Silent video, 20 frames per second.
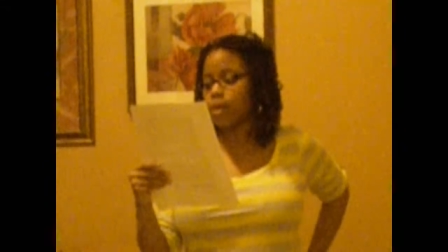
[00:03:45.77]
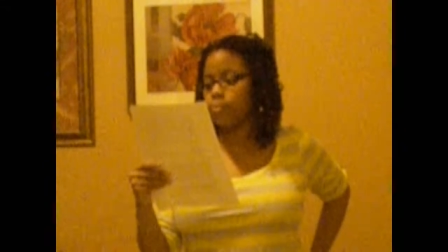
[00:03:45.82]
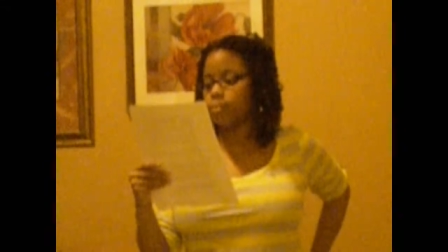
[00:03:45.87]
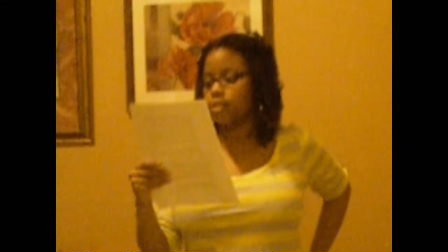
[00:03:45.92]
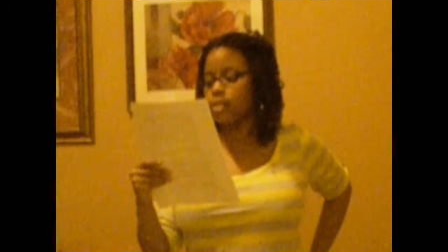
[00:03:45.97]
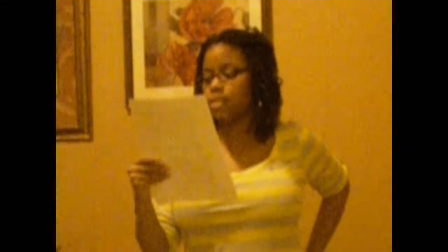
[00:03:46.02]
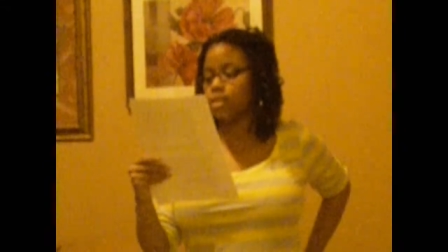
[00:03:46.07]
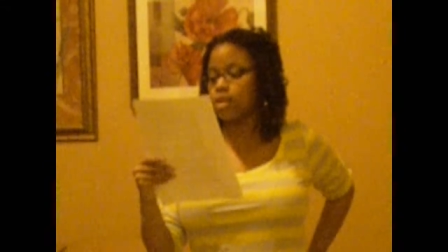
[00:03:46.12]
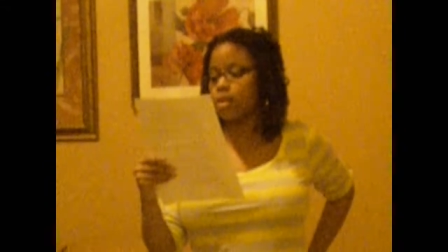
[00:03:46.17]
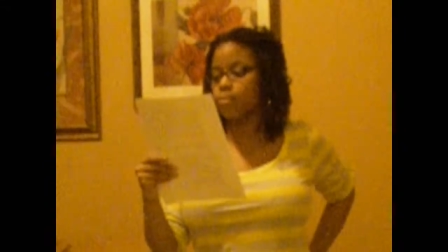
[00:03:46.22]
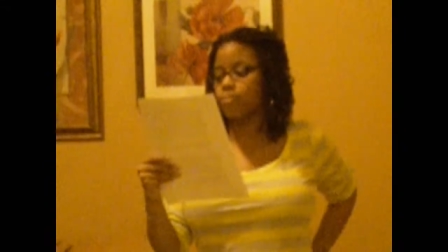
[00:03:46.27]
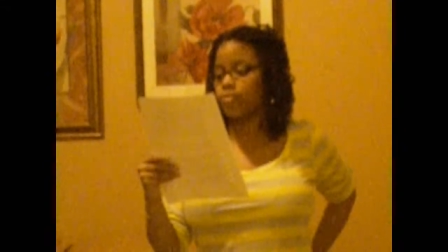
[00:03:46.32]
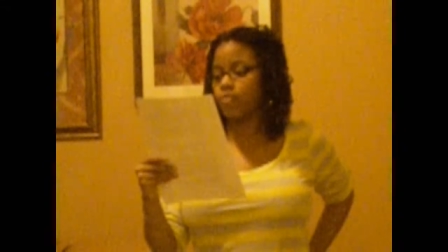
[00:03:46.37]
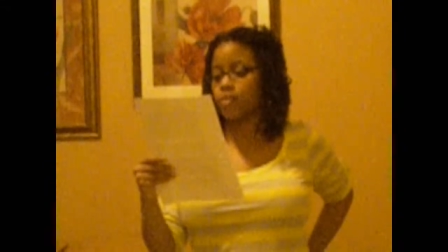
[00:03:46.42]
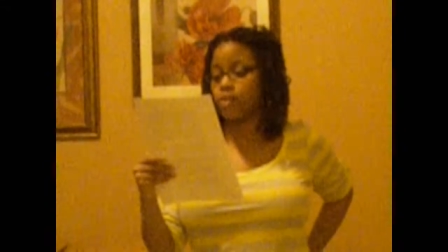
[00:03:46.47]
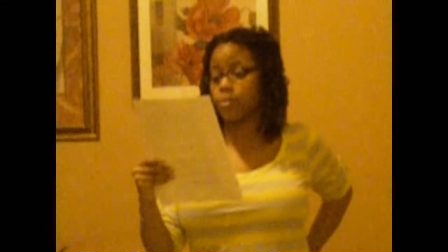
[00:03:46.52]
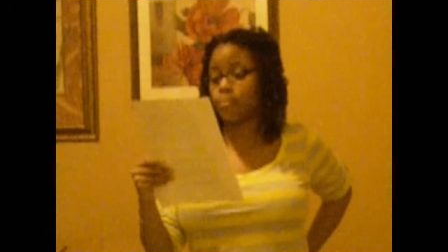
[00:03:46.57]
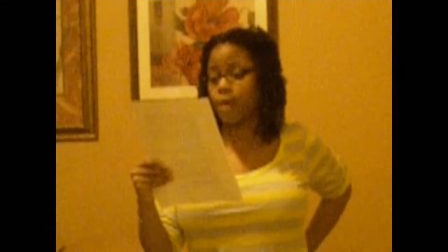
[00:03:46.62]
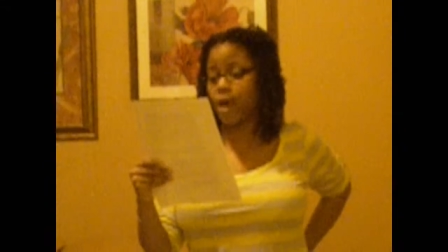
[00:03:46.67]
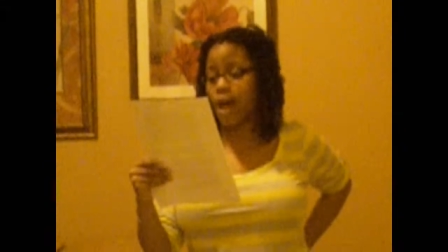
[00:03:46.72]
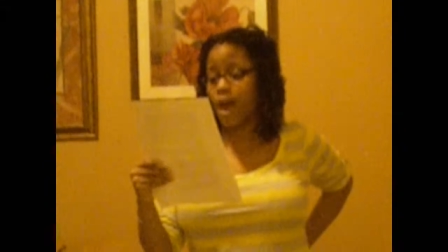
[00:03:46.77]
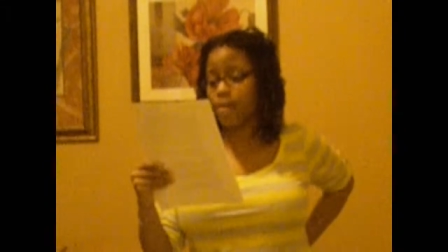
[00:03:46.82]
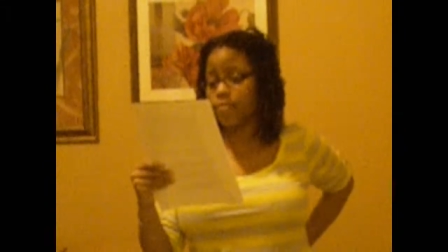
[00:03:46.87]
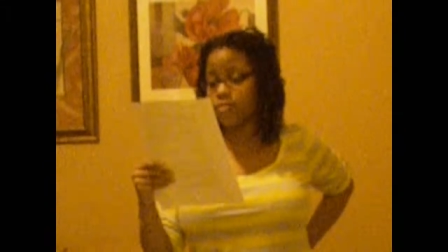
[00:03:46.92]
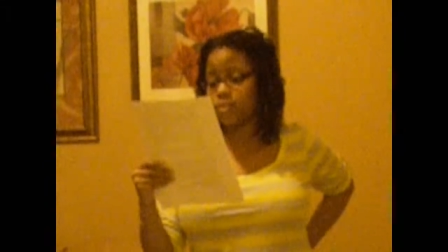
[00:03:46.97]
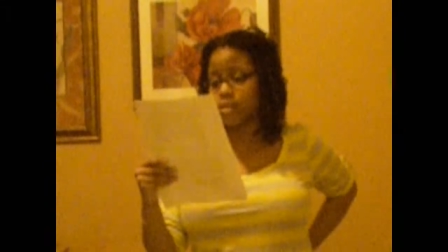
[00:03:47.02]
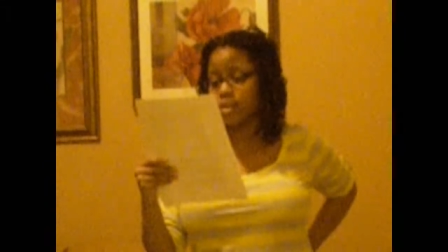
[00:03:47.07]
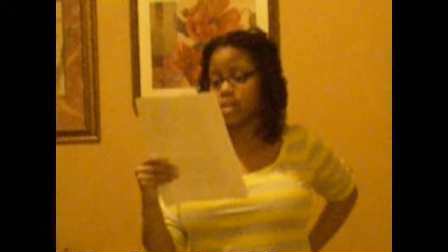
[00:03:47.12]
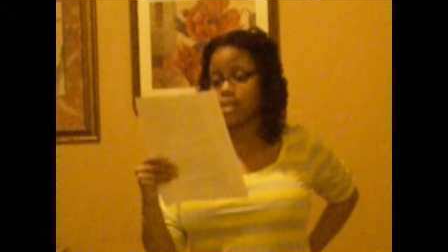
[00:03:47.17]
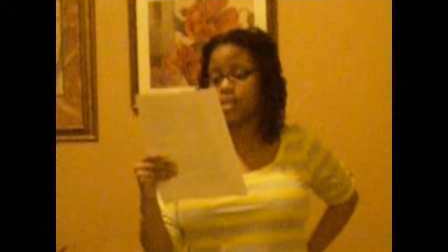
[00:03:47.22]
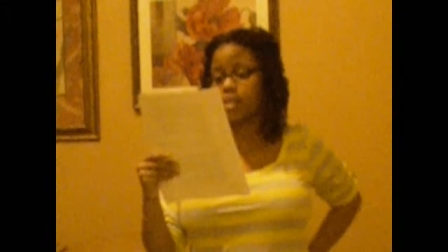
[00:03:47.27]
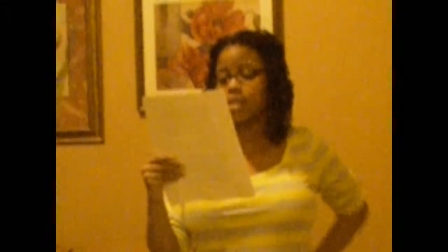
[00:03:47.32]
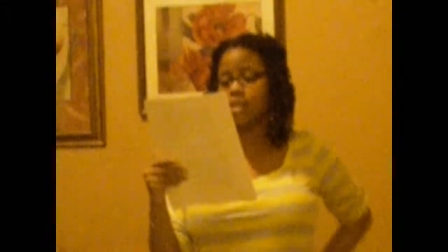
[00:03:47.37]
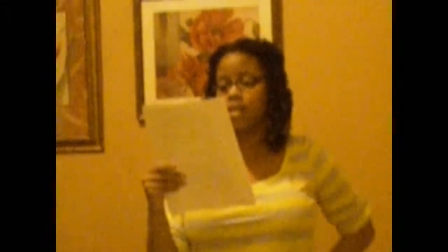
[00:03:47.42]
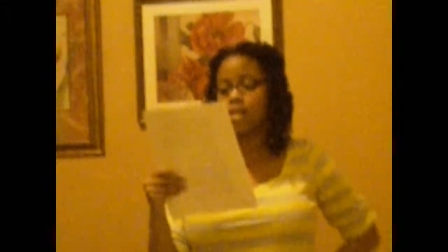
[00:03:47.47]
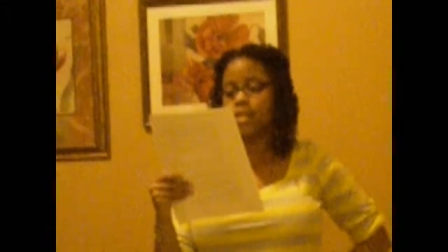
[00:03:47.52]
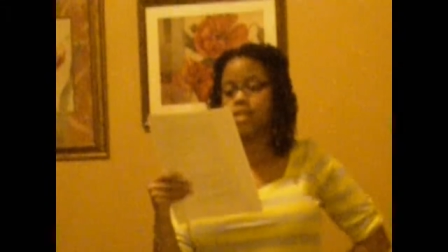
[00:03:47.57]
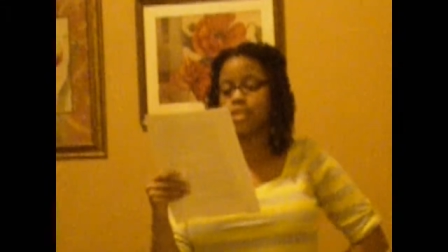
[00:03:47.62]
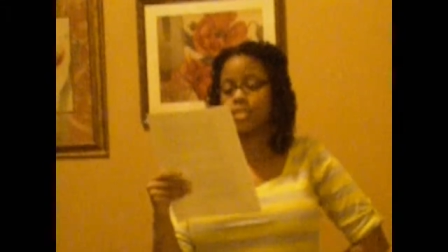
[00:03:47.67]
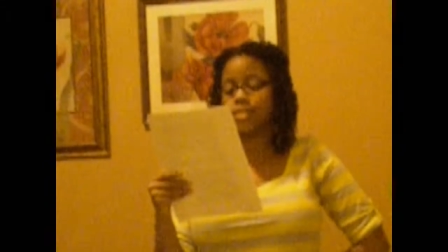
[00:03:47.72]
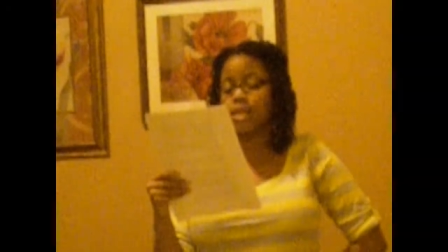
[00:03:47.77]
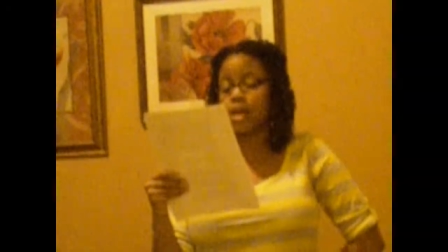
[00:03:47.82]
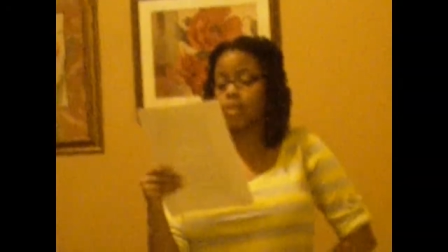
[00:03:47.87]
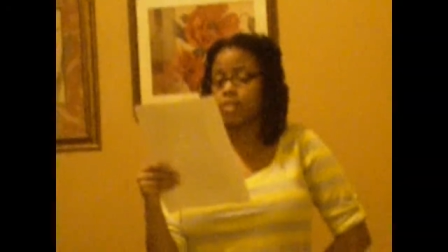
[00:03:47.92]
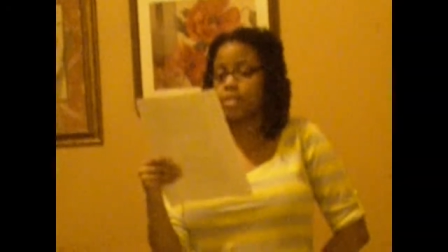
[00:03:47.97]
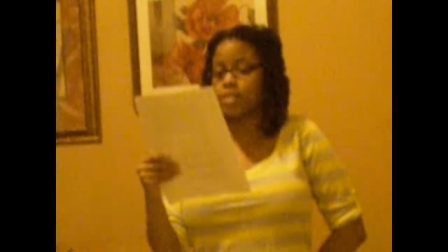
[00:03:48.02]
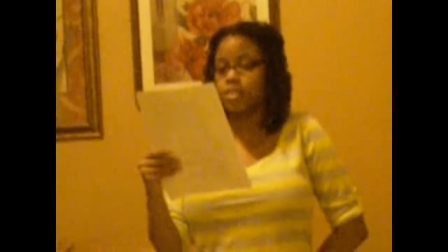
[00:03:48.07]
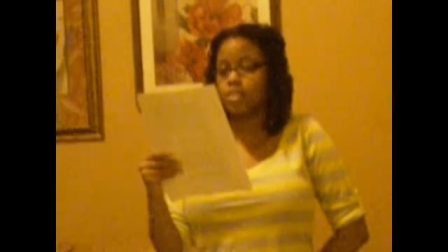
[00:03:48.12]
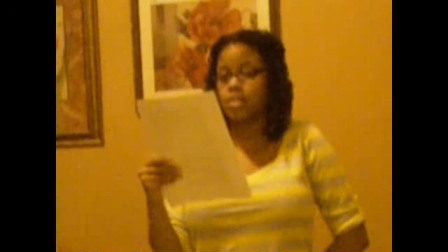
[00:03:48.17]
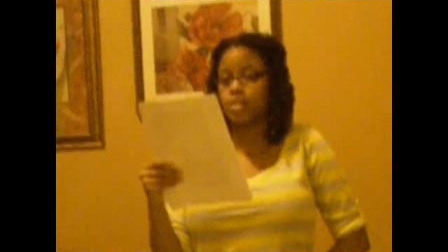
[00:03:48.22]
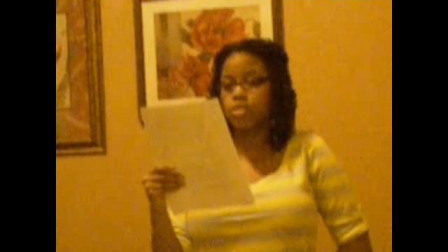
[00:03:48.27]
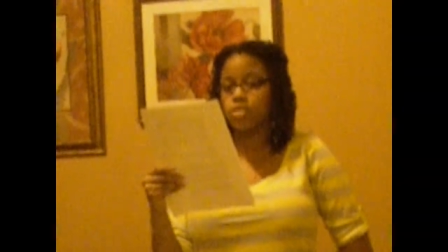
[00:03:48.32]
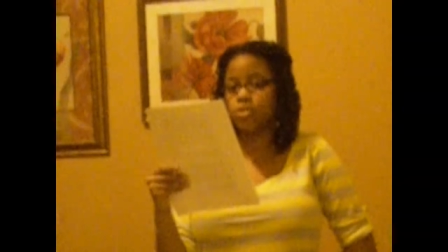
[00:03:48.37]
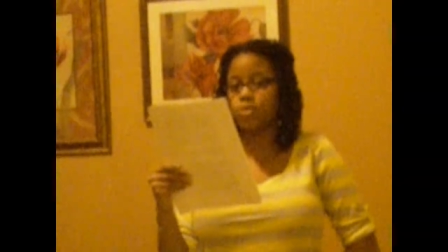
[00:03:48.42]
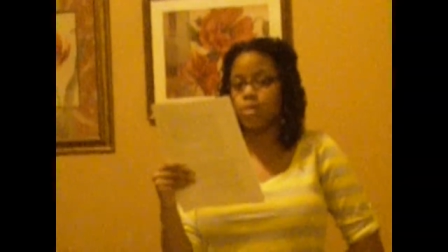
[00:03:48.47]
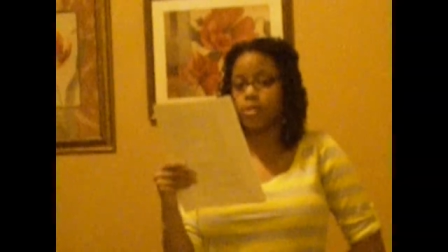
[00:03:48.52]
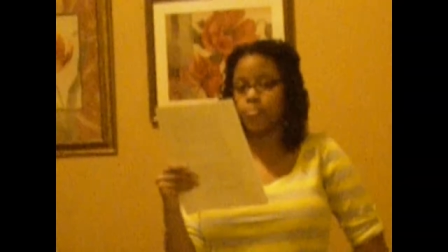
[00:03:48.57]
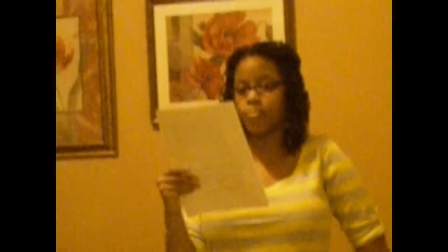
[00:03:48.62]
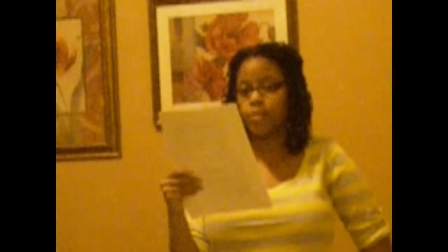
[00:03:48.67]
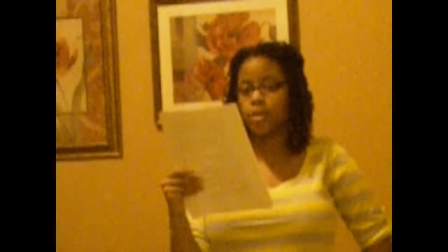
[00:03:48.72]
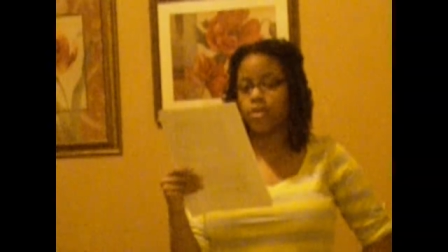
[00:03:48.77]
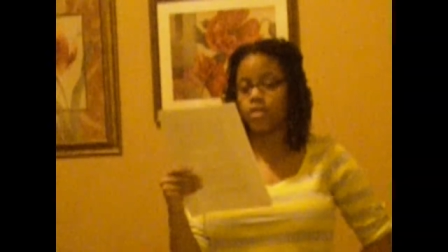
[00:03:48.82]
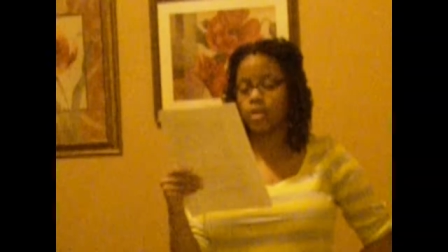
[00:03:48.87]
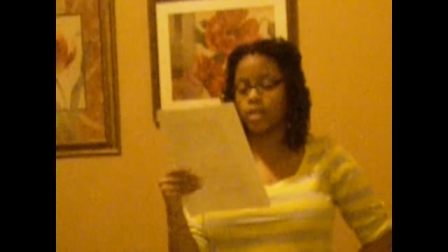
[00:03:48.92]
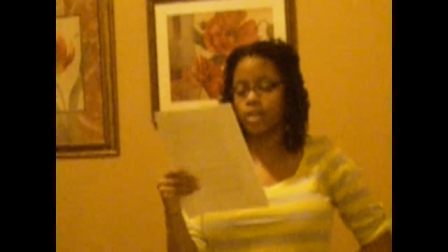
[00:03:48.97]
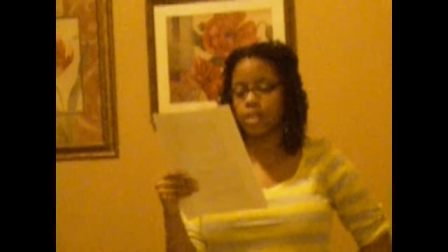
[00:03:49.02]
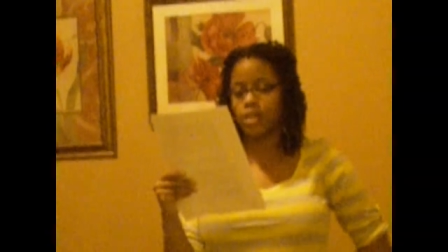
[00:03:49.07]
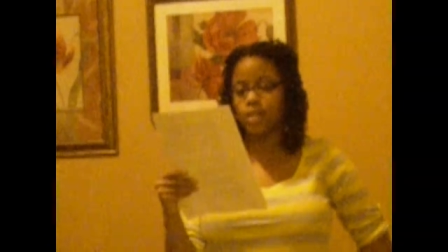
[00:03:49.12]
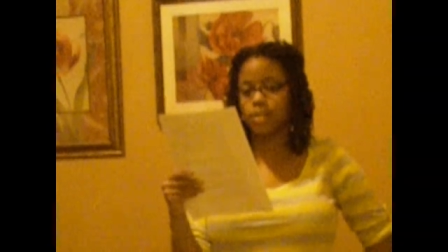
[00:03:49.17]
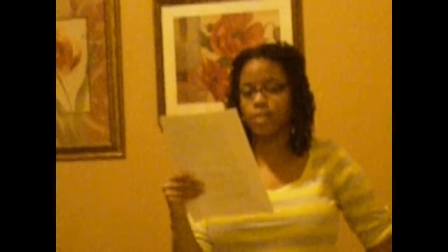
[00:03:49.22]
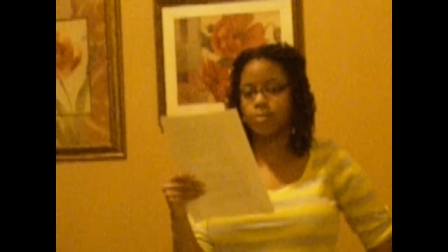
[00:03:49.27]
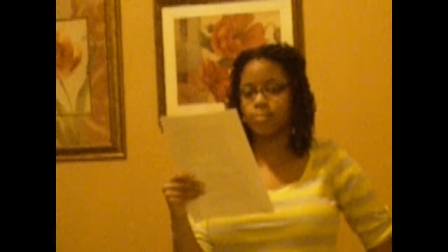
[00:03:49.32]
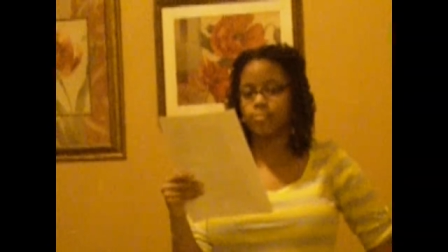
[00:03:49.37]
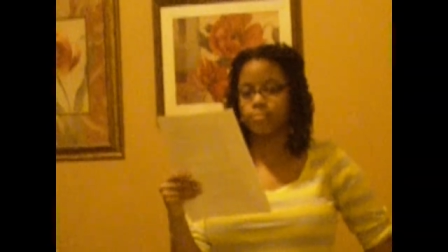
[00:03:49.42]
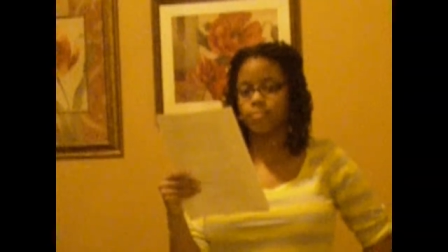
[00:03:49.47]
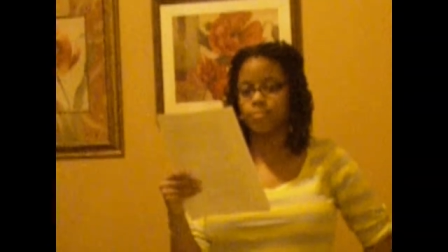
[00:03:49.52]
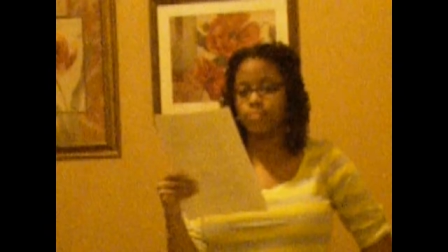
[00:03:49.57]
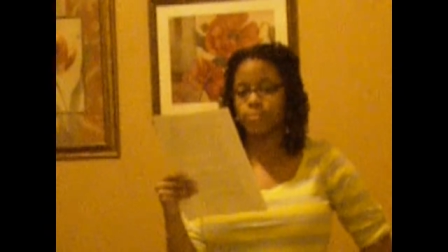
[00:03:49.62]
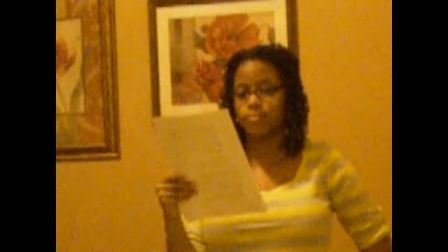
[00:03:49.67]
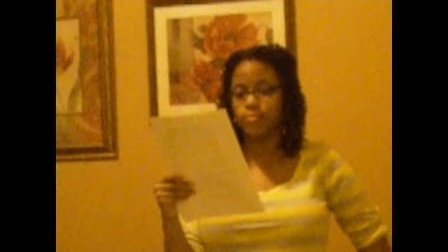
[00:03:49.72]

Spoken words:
families come from Africa, South and Central America,